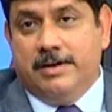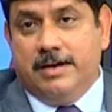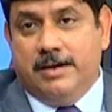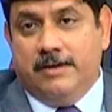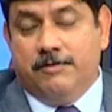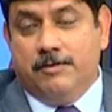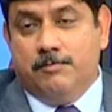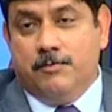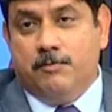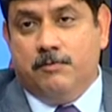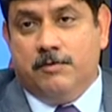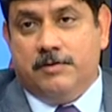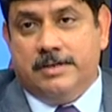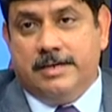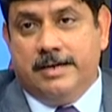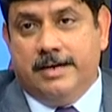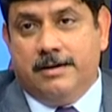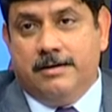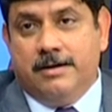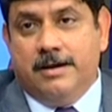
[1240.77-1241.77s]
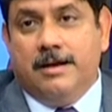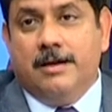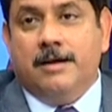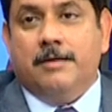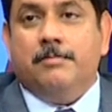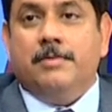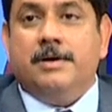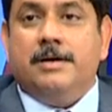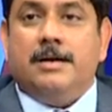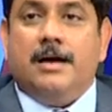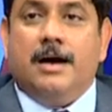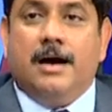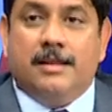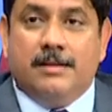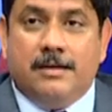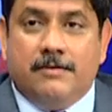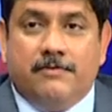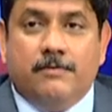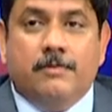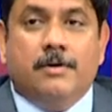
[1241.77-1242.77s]
If you move over there, but
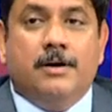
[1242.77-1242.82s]
other